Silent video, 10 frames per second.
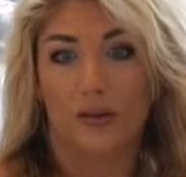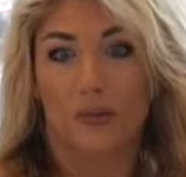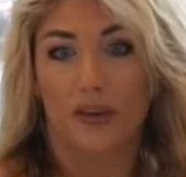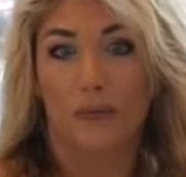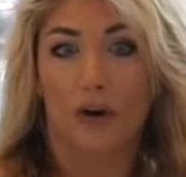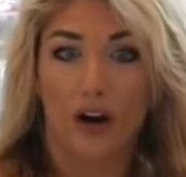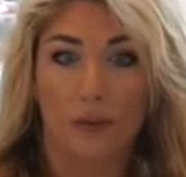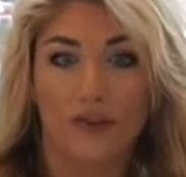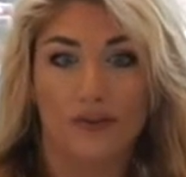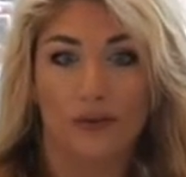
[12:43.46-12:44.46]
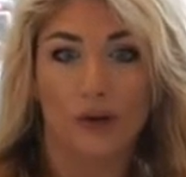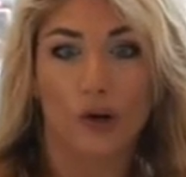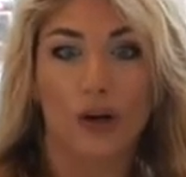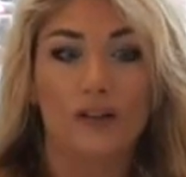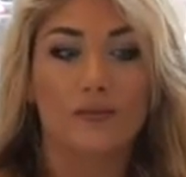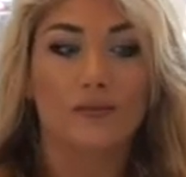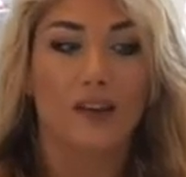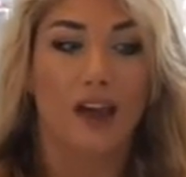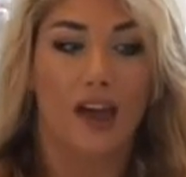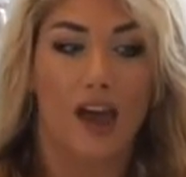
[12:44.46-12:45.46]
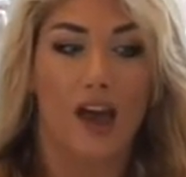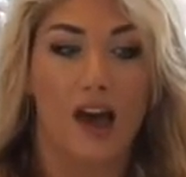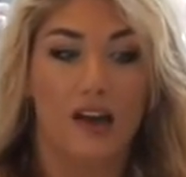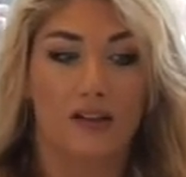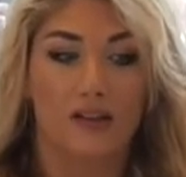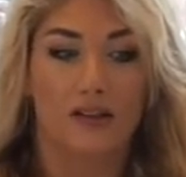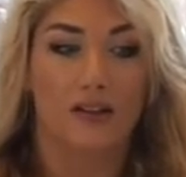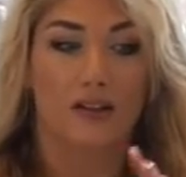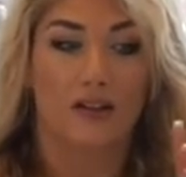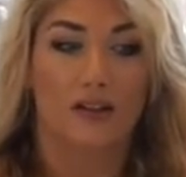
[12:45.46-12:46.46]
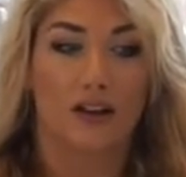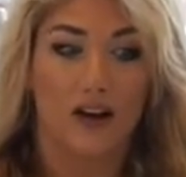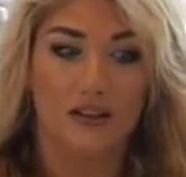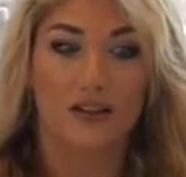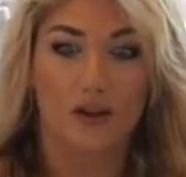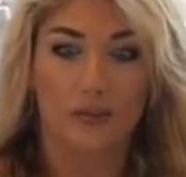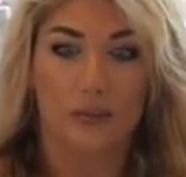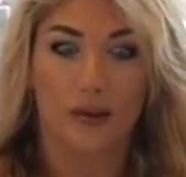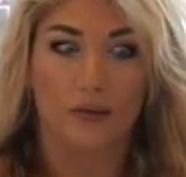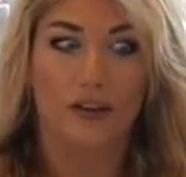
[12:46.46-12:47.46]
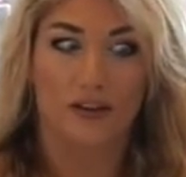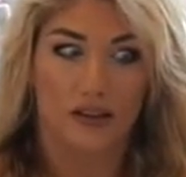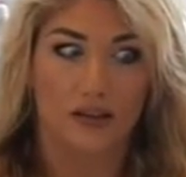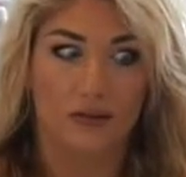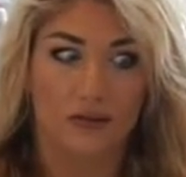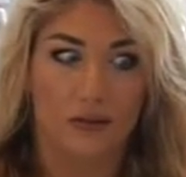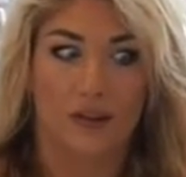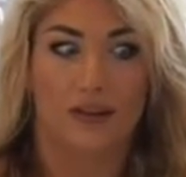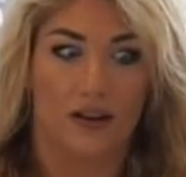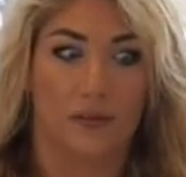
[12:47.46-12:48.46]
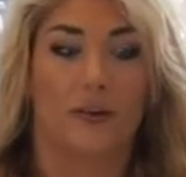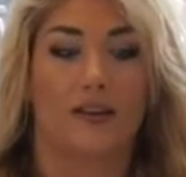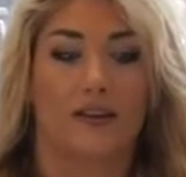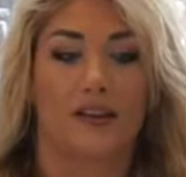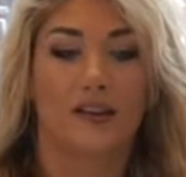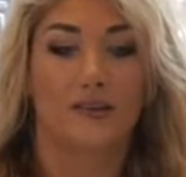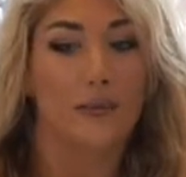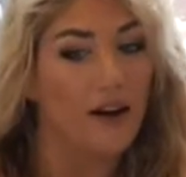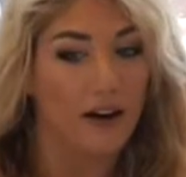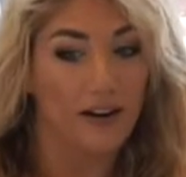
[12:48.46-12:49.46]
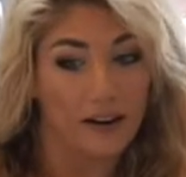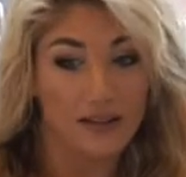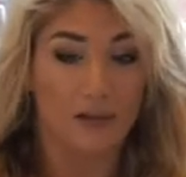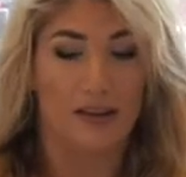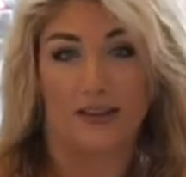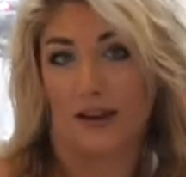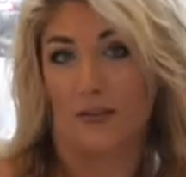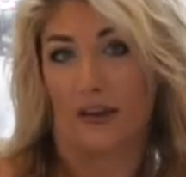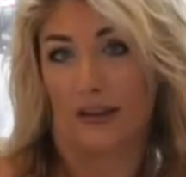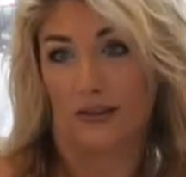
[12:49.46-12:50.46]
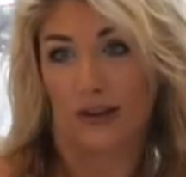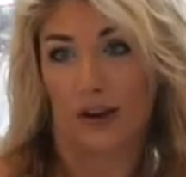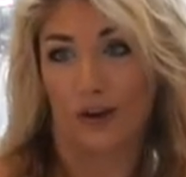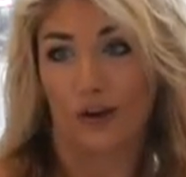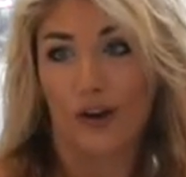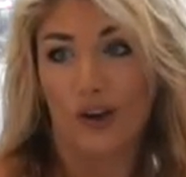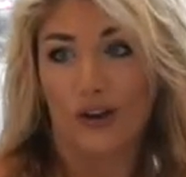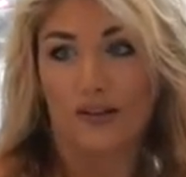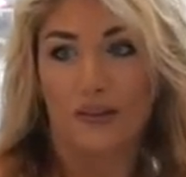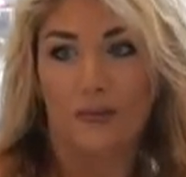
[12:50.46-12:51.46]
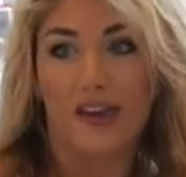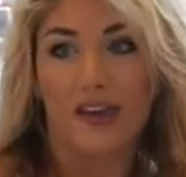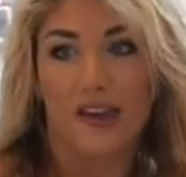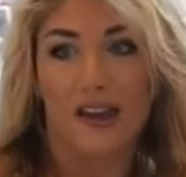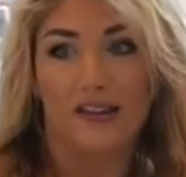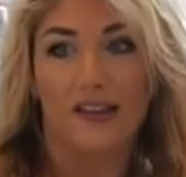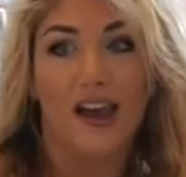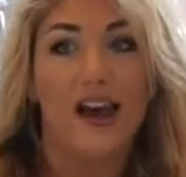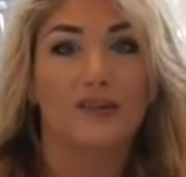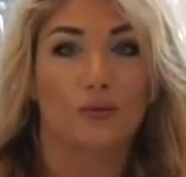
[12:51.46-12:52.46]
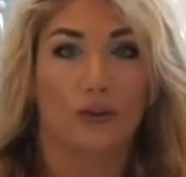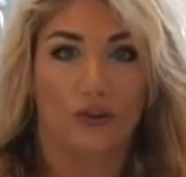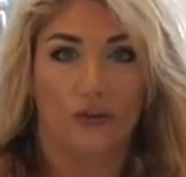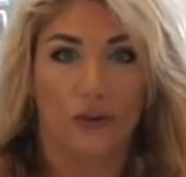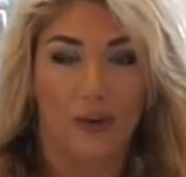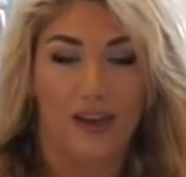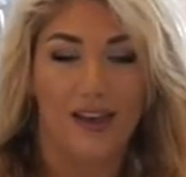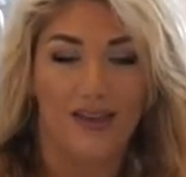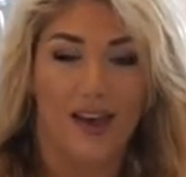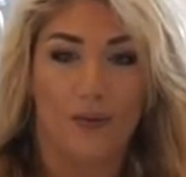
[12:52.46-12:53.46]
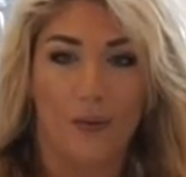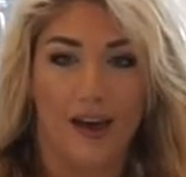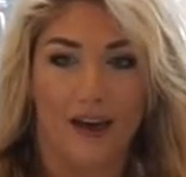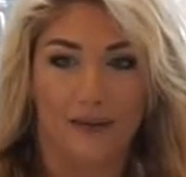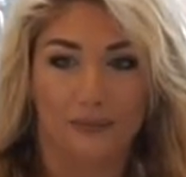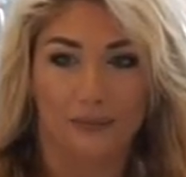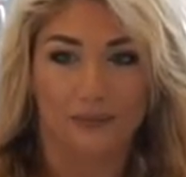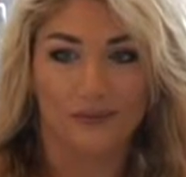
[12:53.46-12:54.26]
be purposeful and also be able to continue doing my therapy, because my art is my therapy. So to me, it has worked for me in that way.